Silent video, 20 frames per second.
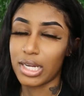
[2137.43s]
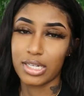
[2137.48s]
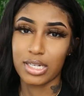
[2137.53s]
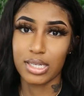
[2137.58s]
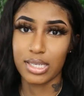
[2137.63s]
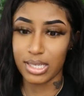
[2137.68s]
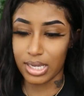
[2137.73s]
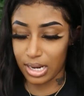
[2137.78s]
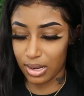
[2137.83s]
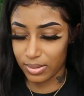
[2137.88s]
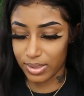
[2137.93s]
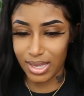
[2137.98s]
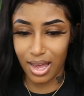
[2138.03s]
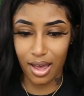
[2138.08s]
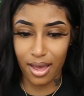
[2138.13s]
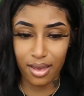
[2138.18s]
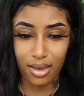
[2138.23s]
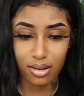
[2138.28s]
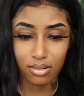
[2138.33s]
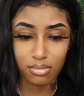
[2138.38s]
I just sit
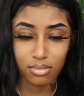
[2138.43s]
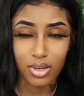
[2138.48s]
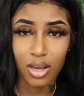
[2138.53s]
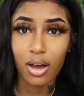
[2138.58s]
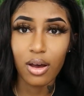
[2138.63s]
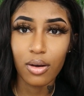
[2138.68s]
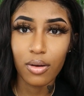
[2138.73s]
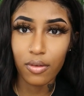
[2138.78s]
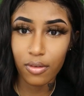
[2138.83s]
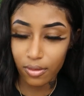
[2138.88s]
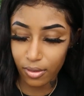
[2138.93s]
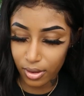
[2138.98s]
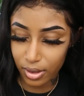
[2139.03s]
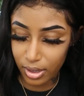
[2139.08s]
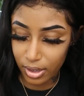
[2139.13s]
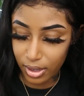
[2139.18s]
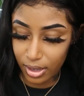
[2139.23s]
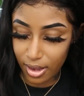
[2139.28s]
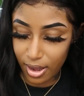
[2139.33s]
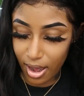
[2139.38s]
outside? No.
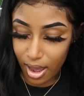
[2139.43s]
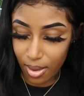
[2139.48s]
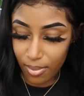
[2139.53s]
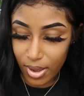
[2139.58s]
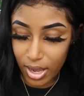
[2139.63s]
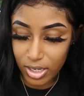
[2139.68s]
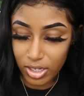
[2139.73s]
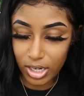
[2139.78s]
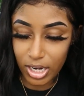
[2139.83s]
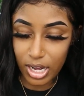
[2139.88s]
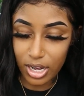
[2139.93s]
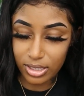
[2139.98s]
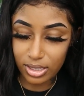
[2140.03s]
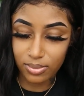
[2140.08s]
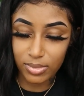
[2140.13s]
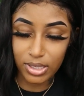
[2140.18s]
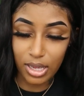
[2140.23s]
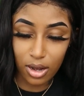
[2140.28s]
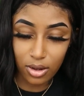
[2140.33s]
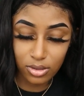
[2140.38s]
I'm at your house,
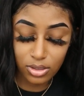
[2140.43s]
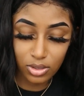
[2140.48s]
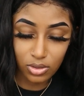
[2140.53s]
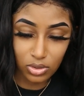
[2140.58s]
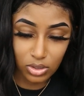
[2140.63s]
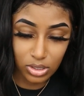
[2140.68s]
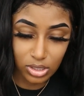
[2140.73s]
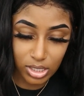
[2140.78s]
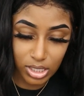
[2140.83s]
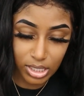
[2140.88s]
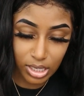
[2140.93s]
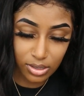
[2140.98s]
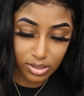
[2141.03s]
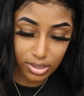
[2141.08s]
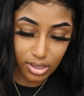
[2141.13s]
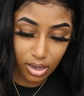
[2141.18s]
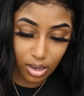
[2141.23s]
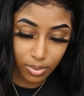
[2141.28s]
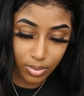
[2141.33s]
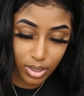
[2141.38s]
I'm gonna knock on the door to
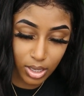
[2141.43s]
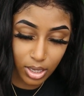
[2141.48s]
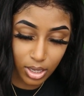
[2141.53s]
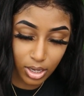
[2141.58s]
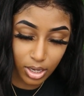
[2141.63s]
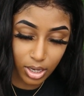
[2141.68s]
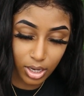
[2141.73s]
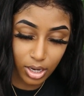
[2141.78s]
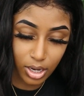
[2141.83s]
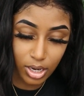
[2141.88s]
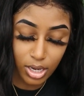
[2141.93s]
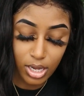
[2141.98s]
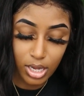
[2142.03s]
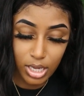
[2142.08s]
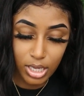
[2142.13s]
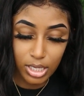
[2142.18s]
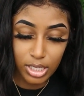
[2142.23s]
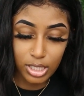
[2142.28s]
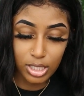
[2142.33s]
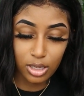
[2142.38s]
announce that I'm here.
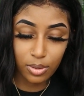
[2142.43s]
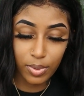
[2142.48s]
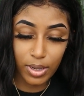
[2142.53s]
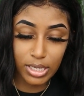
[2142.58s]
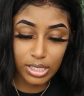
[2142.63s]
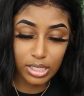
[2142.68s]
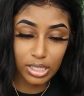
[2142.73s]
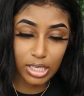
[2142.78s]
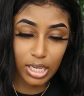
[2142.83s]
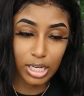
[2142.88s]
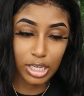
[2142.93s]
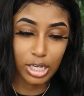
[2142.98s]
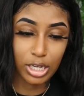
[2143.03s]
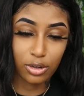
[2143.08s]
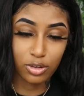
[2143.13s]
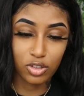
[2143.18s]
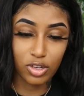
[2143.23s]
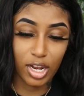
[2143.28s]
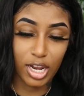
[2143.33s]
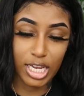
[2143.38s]
So basically, the
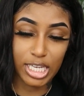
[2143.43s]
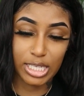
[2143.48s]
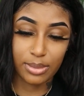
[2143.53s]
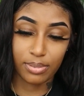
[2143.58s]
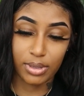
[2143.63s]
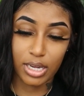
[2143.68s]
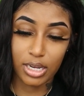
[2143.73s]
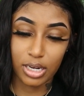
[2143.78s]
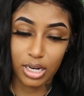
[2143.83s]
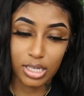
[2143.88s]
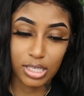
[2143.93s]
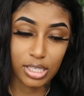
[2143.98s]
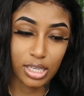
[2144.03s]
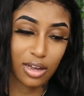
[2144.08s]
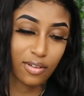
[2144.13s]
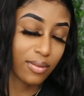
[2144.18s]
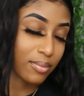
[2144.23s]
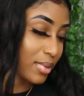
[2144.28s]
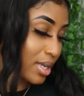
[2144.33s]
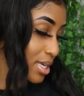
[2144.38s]
girl trying to explain
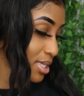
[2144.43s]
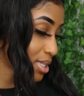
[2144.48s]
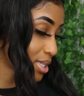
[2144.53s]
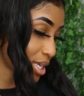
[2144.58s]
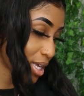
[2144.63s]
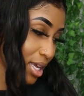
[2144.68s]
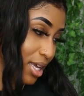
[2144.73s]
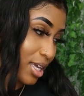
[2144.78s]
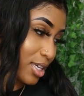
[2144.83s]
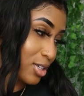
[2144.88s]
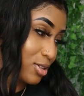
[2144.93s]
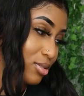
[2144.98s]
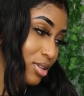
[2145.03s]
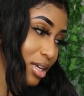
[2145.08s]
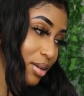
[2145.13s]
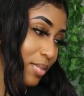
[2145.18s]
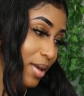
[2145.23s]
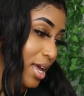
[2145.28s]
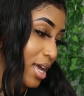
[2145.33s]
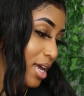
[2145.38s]
herself. I'm like, sis, you
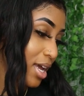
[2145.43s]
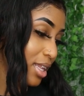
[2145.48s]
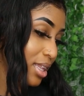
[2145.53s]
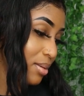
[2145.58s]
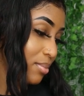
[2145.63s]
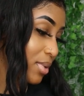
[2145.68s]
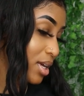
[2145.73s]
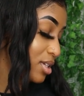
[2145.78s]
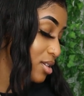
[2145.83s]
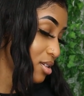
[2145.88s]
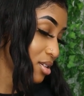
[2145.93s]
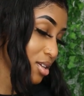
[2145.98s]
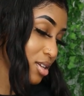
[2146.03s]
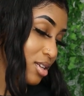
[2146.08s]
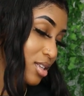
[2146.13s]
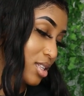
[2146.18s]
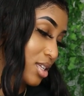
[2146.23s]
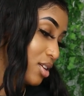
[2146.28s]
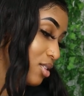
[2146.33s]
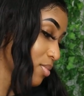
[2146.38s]
look better at the
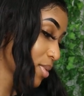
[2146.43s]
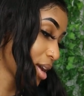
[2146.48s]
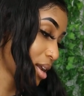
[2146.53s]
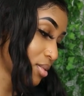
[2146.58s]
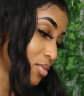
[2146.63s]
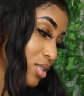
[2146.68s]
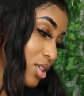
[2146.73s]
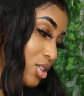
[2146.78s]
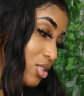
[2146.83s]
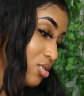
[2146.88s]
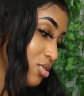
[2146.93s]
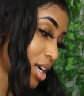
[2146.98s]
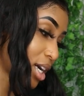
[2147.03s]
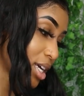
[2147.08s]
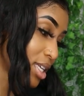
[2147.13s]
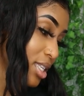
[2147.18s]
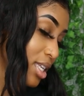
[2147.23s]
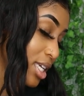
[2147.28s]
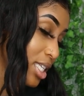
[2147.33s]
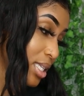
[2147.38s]
messages. It don't matter what you
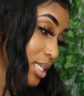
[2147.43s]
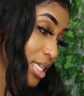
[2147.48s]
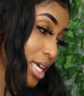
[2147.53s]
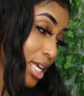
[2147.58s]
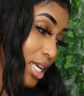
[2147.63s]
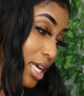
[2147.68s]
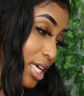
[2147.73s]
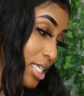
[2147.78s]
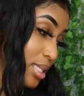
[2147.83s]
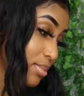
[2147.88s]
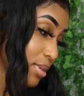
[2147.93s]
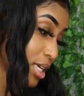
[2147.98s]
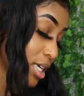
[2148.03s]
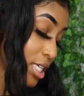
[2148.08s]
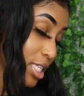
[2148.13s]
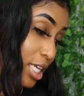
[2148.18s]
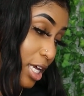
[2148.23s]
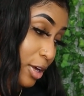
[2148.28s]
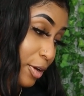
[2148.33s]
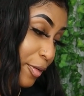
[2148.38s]
guys say to
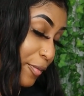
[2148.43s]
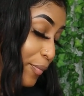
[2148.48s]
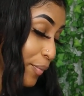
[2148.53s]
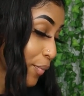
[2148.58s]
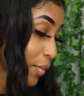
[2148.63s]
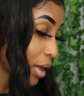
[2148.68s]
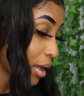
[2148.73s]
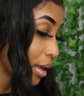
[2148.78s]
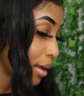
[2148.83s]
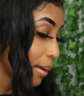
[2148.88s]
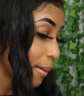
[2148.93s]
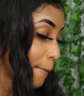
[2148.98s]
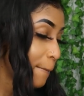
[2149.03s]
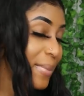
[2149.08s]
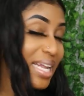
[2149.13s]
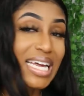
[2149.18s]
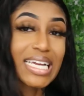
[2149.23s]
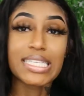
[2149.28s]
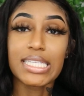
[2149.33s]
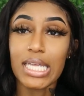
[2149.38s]
explain yourself.
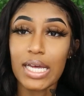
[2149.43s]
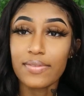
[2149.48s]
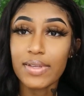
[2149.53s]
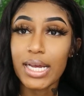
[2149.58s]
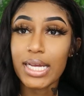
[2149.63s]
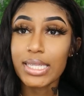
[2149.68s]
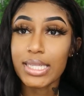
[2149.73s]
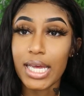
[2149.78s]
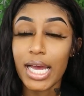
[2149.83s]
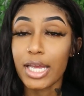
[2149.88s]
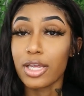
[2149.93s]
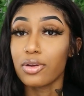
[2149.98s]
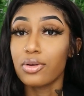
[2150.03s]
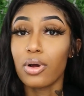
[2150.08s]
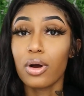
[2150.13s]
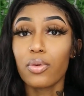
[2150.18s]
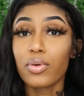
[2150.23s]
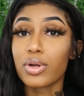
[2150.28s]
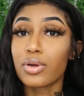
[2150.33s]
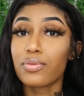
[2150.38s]
But like, stuff like that,
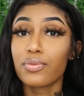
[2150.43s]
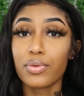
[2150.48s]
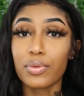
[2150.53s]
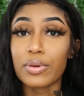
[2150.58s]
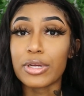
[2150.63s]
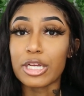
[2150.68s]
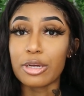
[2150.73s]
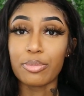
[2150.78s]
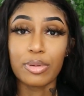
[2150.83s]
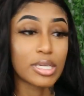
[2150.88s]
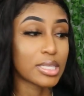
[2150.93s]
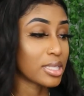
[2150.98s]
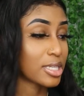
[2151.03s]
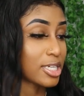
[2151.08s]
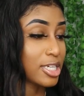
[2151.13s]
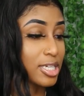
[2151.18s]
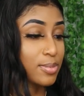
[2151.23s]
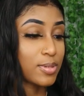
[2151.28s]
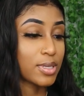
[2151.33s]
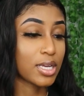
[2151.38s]
you don't want to ruin your
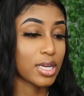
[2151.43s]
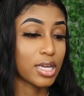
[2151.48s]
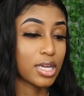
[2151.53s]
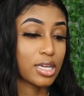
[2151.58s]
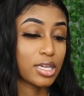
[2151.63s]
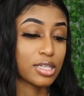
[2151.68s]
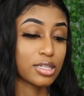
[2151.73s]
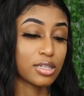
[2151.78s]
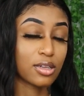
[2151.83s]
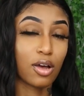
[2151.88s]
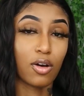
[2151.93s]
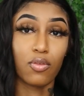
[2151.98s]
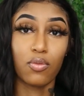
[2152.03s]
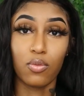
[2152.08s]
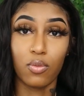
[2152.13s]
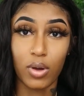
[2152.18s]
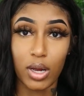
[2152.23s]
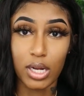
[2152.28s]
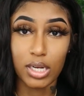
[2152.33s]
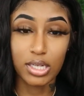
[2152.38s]
business just because
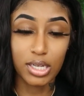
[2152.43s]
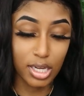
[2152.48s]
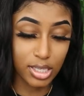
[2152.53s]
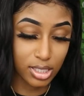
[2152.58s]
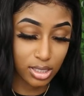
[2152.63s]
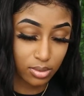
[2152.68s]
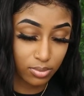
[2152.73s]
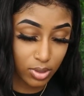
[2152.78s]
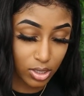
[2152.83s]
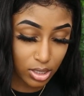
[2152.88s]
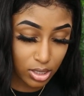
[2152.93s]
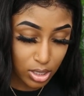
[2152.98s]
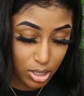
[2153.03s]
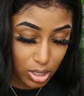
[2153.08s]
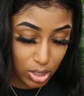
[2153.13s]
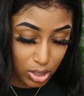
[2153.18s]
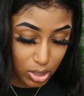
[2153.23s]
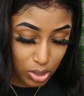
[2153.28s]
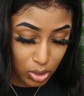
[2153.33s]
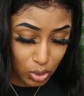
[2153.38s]
of one customer.